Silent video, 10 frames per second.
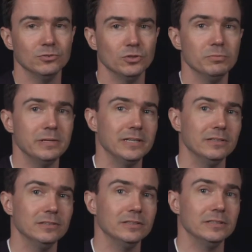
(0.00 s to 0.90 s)
drew
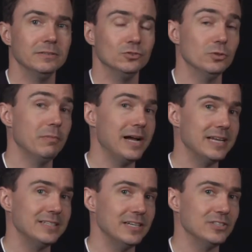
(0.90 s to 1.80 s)
my
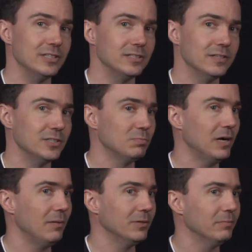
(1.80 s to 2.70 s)
attention to this
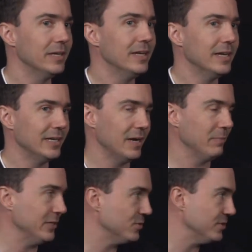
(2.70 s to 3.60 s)
problem and got
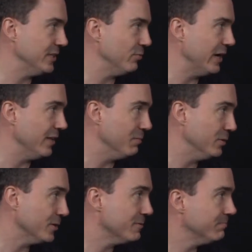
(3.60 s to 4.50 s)
me interested in writing the
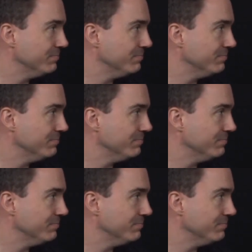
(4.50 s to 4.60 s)
book.